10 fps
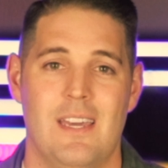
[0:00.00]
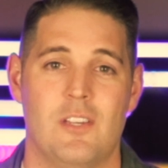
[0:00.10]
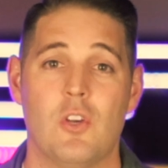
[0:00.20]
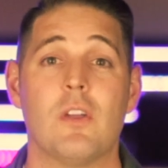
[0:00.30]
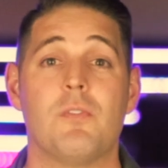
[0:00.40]

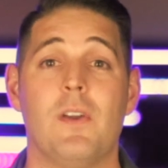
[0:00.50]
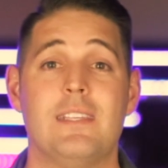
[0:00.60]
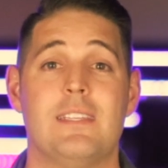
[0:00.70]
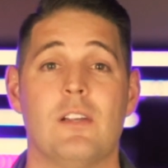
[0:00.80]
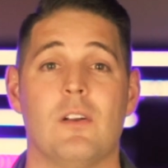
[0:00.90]
During
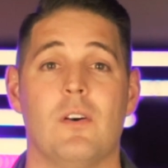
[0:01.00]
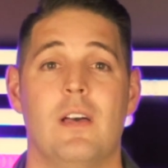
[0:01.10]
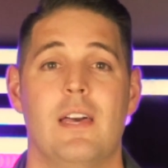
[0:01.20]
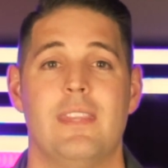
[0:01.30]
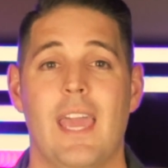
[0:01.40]
Phase 0,
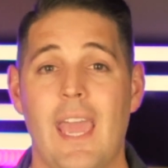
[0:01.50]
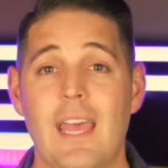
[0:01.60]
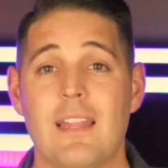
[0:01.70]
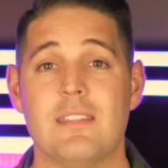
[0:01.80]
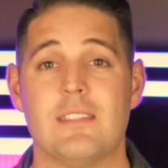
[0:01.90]
the
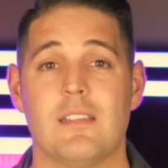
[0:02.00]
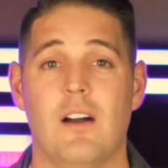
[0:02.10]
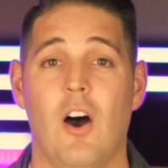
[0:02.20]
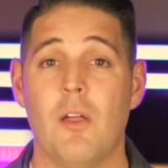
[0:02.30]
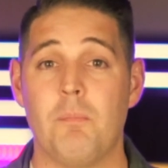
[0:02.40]

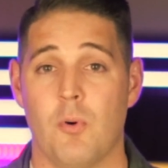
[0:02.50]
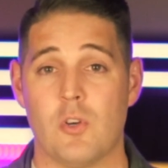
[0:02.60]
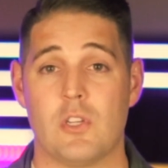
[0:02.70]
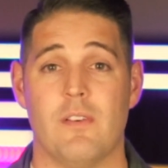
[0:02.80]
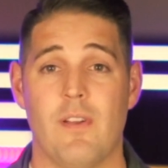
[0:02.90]
hands-on
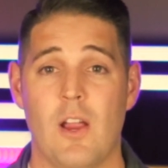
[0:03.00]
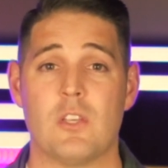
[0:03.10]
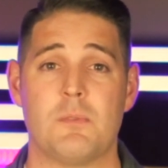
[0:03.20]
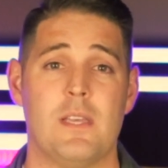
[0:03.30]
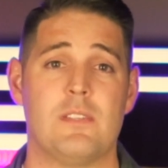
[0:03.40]
portion of
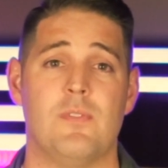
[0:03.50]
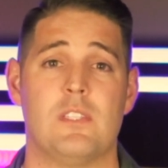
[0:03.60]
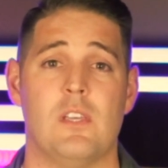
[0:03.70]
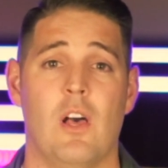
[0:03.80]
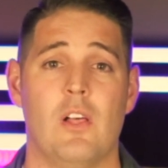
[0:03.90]
aerospace
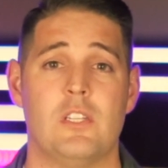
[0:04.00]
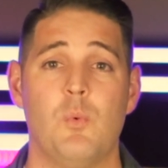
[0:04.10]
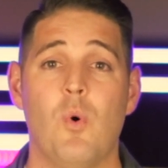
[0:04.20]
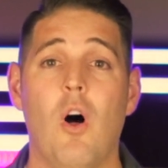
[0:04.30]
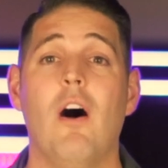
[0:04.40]
physiology
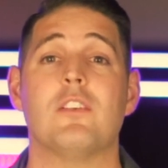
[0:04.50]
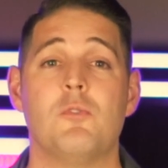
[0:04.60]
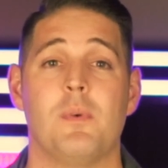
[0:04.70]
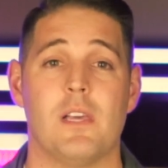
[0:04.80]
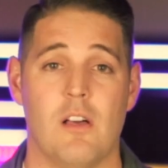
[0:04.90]
will
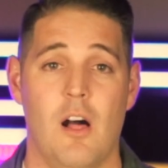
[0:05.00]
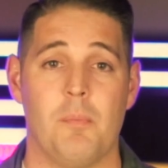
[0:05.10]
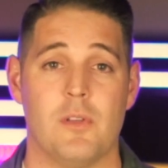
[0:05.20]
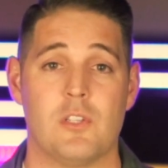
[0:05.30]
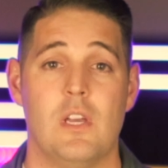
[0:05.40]
also be
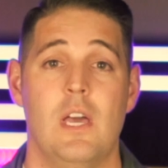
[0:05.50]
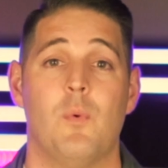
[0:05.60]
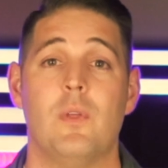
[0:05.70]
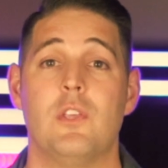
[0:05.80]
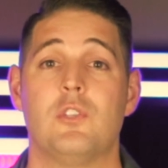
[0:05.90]
accomplished
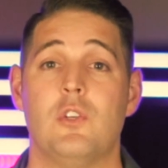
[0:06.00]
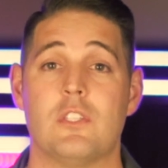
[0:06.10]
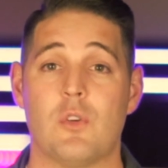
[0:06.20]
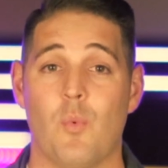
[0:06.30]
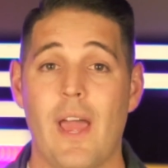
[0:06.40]
when the
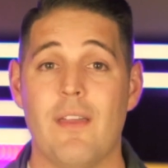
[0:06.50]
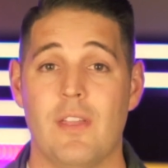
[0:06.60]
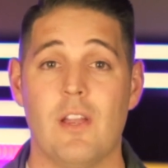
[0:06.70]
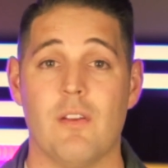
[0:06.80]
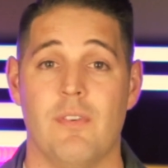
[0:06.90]
students arrive
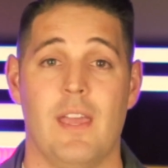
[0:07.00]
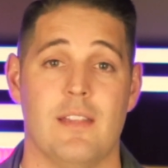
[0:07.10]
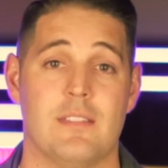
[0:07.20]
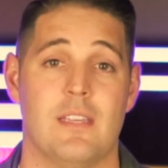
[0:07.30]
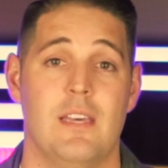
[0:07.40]
here at
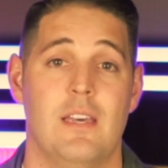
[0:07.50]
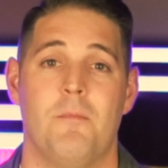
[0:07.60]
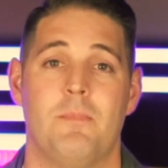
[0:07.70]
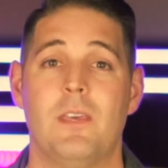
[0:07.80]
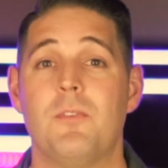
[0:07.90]
Vance.
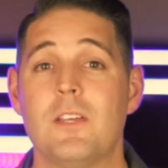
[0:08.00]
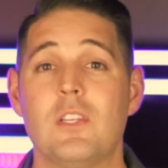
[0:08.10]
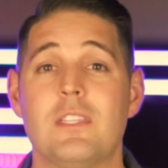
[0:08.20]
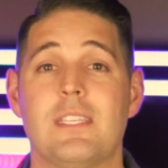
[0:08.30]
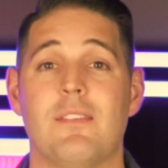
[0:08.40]
The
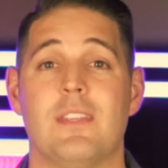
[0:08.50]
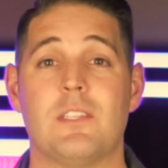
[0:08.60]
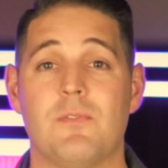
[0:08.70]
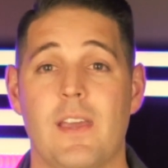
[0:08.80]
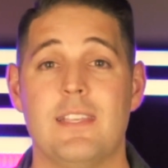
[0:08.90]
efficiency of
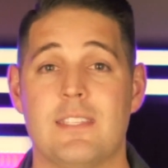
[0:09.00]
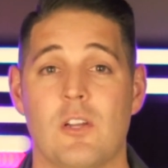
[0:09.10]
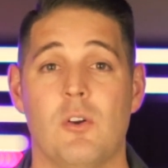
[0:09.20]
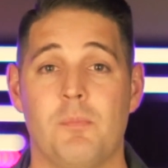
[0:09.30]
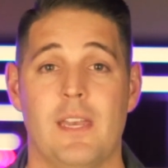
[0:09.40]
this Phase
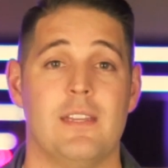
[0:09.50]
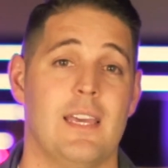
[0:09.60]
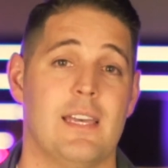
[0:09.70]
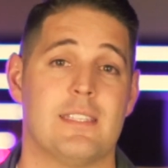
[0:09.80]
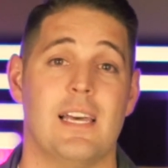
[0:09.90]
0 beta
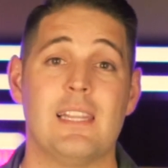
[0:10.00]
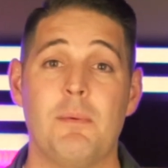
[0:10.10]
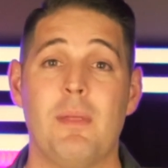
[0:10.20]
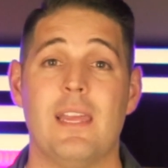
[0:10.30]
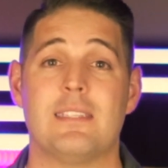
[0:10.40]
test
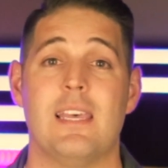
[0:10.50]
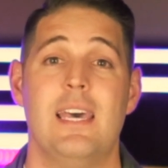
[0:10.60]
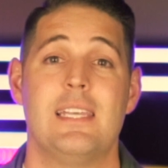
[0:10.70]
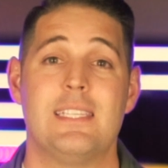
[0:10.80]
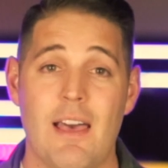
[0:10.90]
eliminates
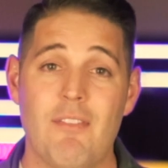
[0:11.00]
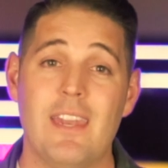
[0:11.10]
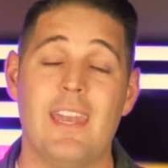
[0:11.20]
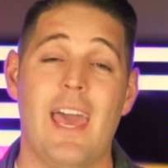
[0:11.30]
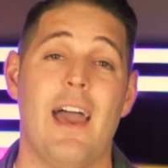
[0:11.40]

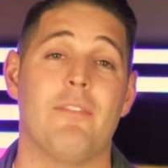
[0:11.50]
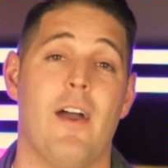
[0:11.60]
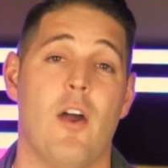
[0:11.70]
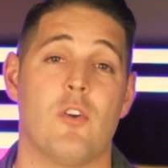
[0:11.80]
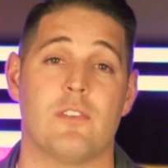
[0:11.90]
7.5
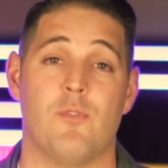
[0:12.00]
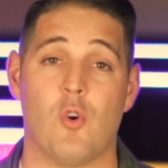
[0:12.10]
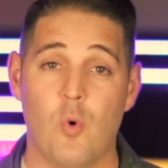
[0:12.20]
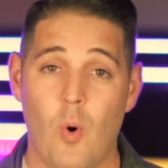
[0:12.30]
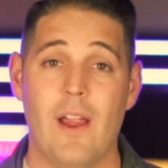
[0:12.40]
hours of
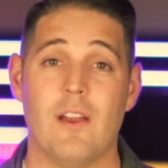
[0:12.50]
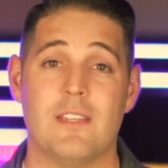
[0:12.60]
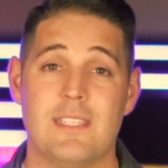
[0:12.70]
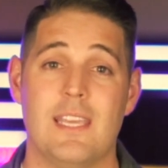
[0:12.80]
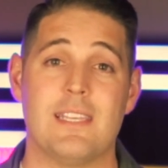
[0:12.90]
required
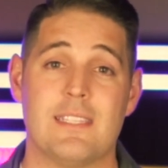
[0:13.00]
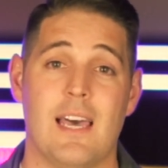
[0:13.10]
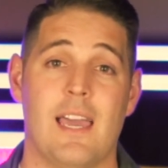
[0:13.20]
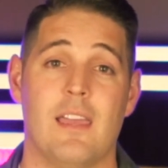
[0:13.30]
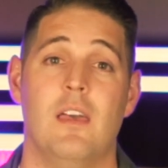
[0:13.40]

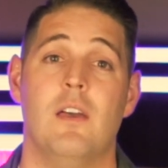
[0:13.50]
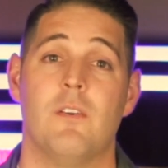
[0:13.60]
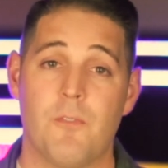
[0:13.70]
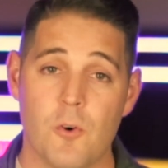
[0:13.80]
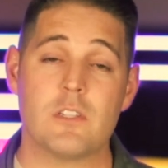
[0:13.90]
CSI
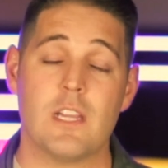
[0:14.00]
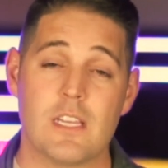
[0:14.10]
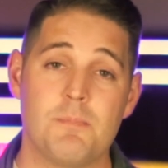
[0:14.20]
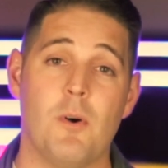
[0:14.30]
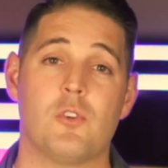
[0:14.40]
first
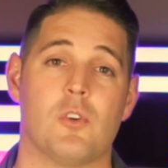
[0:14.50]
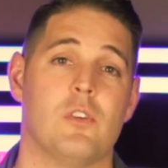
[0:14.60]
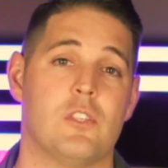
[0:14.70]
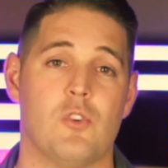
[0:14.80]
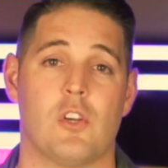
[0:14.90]
exposure
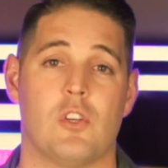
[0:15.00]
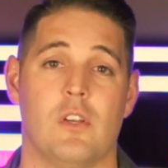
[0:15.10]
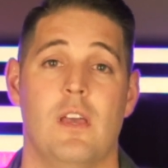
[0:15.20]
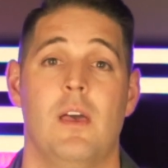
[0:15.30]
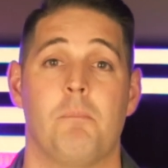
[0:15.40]

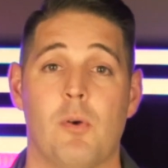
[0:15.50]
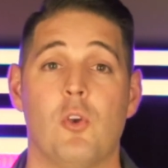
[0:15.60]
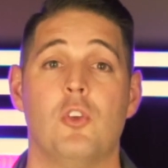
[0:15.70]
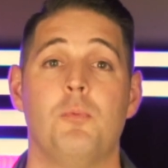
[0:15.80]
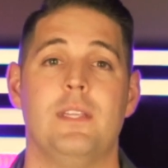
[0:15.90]
instruction per
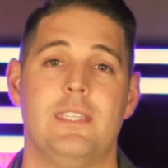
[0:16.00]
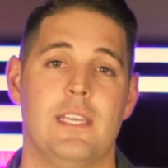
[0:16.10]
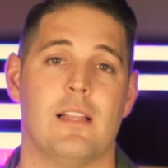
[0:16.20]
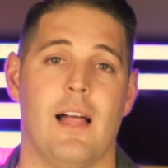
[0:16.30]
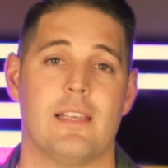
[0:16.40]

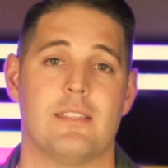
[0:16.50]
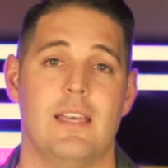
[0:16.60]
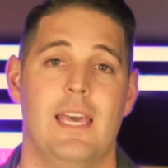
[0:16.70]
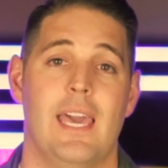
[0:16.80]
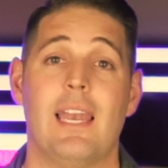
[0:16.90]
UPT class
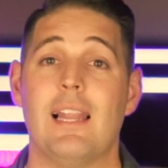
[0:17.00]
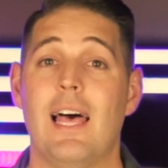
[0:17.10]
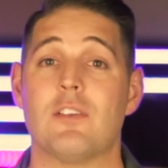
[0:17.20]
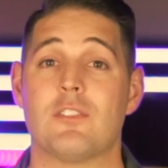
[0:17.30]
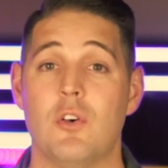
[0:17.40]
and
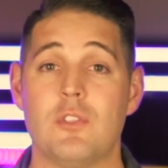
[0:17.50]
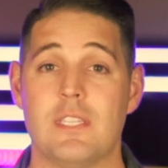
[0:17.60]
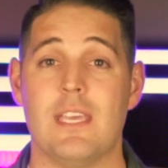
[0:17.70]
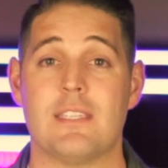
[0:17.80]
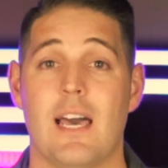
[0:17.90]
allows those
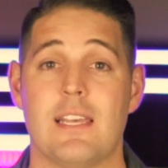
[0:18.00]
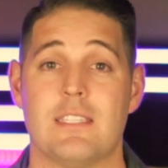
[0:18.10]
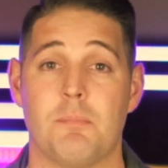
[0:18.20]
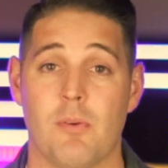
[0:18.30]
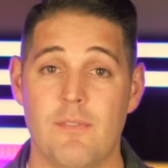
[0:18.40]
CSIs
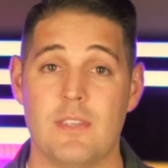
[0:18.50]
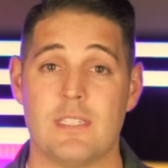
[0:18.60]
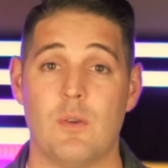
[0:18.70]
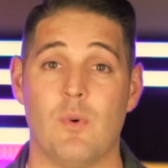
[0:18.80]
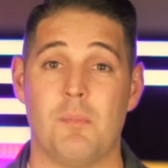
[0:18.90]
that
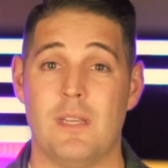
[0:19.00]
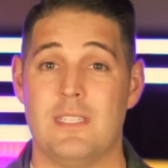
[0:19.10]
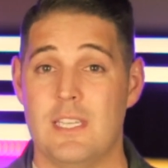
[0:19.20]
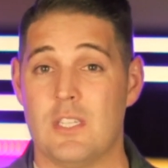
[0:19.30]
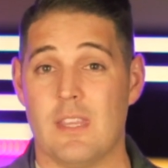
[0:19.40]
previously would have been
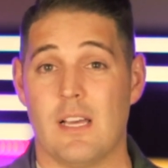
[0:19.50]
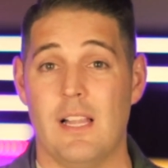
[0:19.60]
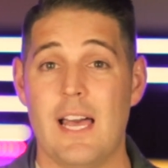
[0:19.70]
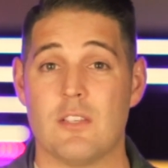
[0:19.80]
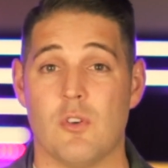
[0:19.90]
teaching in the
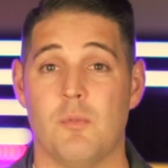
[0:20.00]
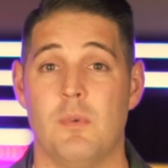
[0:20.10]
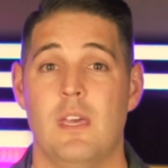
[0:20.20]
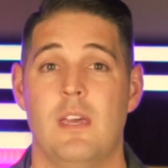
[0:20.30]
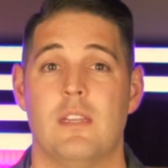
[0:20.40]
classroom
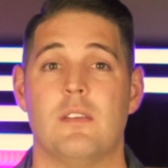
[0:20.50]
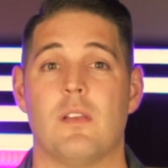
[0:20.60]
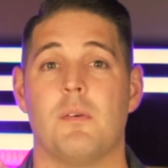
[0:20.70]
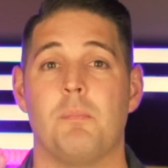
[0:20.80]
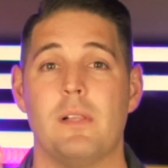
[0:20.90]
to
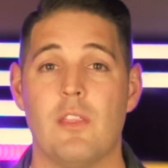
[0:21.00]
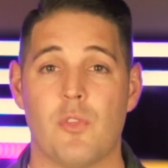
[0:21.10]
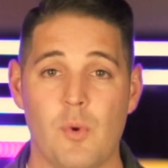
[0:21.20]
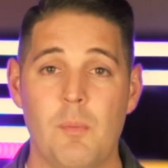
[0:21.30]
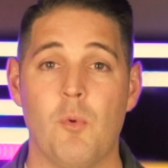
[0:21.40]
complete
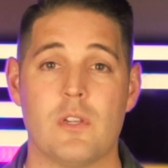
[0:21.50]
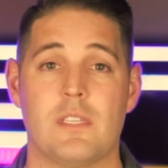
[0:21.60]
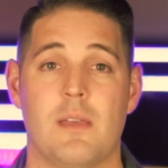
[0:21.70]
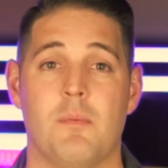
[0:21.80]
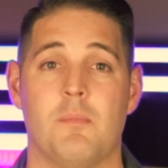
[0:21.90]
3 more
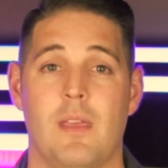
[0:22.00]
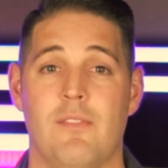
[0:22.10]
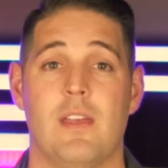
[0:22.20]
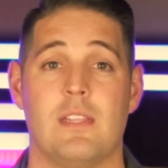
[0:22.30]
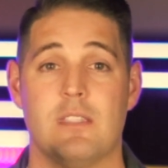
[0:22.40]
SIM
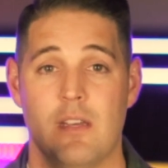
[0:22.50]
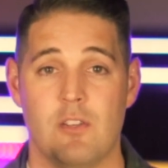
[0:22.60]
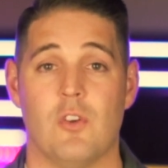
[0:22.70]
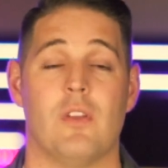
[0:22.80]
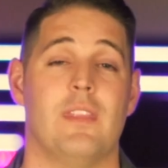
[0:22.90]
events
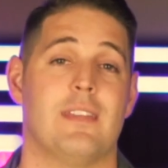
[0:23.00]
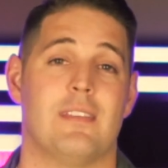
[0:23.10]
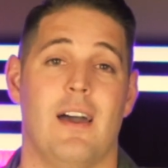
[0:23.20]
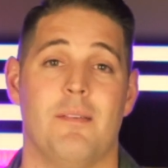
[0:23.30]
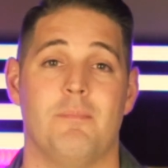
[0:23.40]
during that
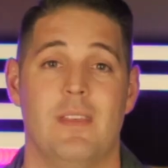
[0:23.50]
time.